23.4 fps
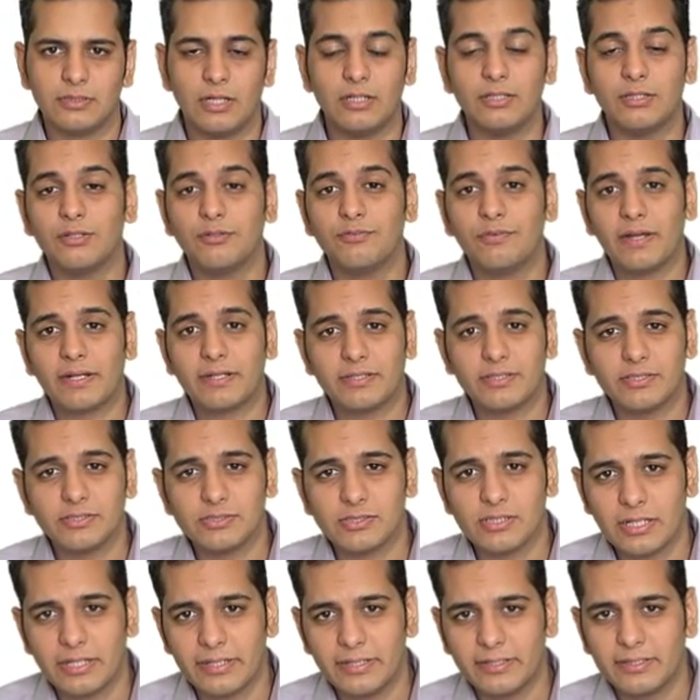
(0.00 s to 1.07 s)
Other
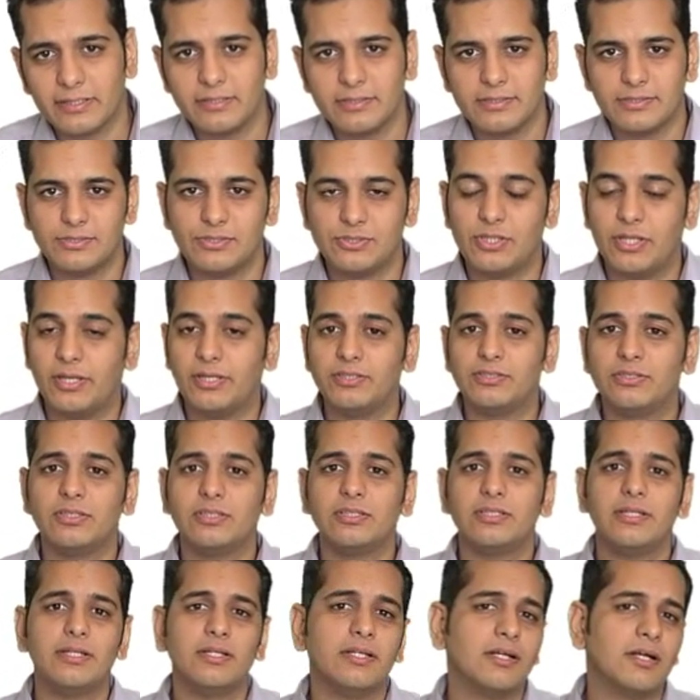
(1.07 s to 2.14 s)
factors like change
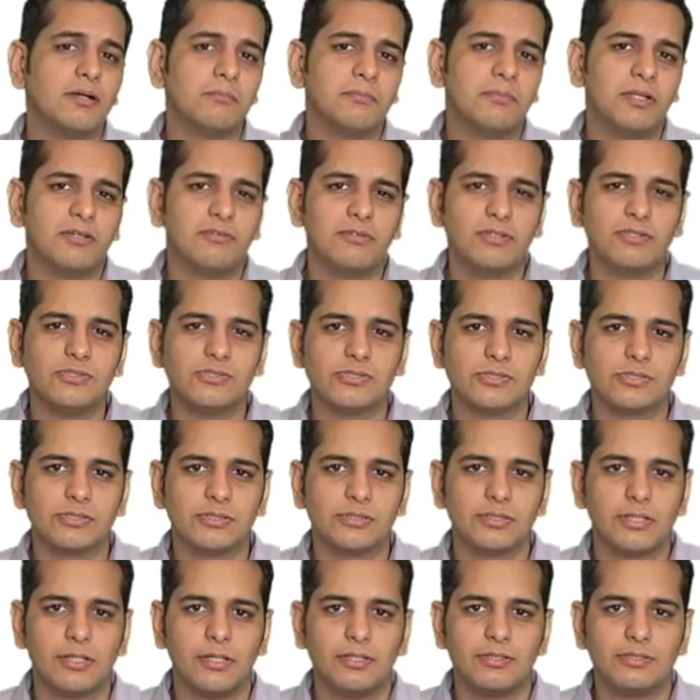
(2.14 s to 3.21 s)
in the income levels,
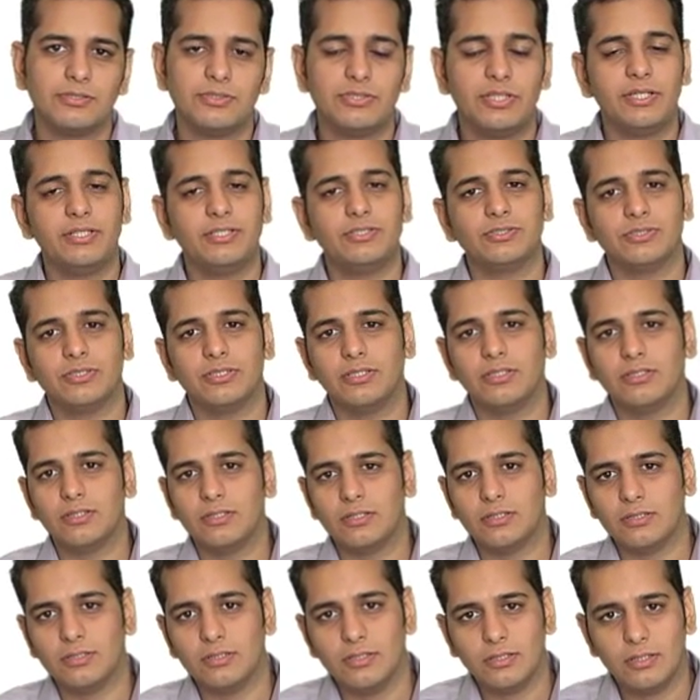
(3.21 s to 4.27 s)
change in
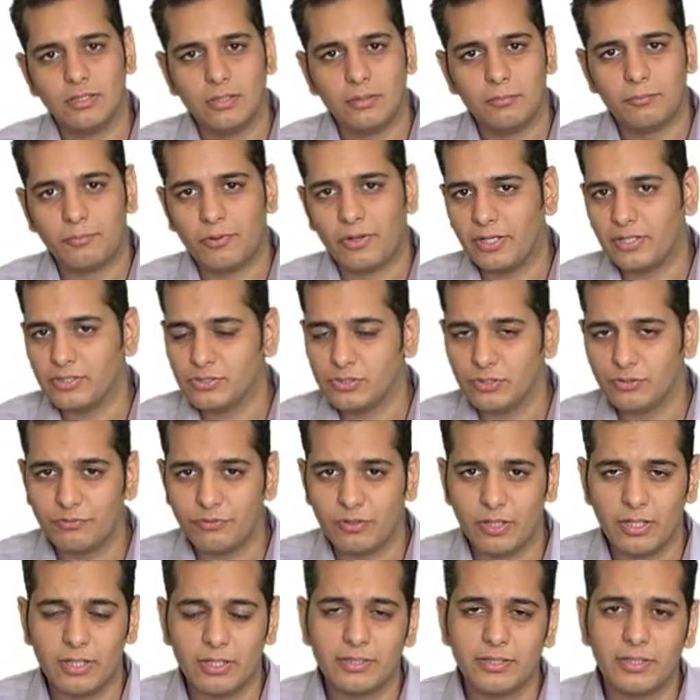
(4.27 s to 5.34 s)
the price of
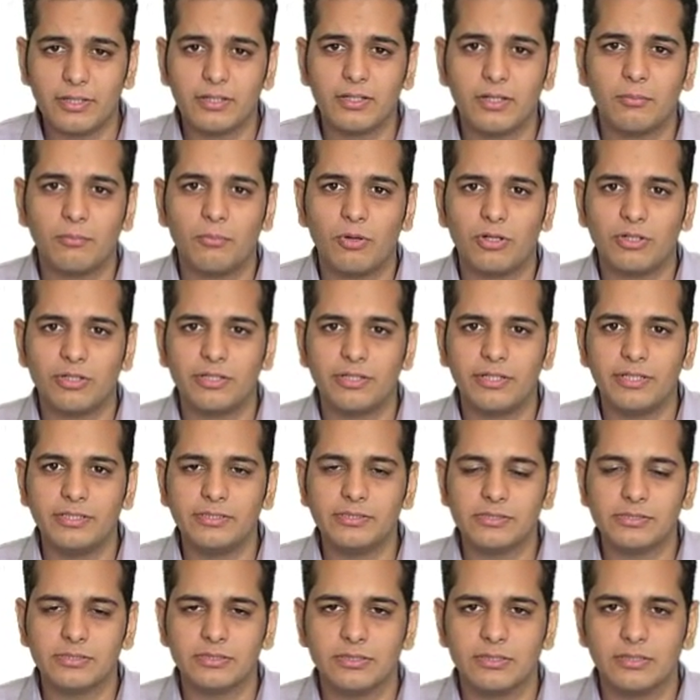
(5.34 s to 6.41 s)
related
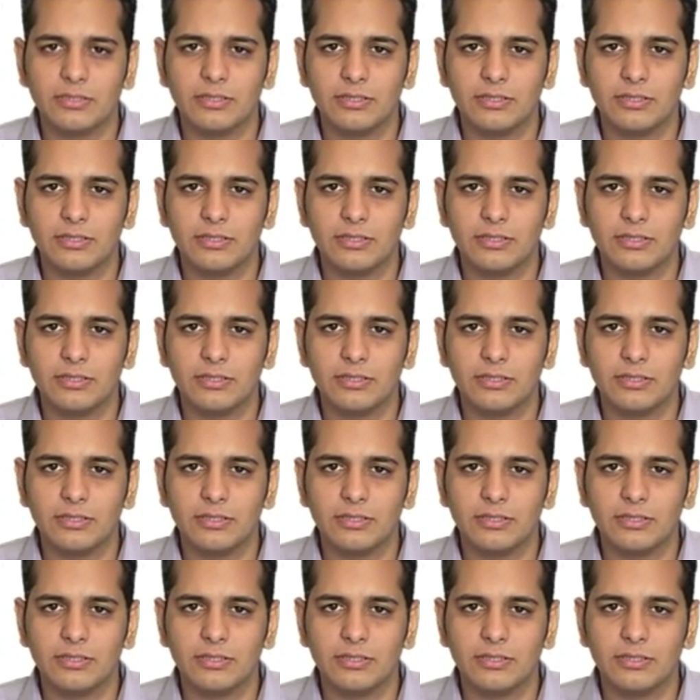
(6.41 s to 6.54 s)
commodities,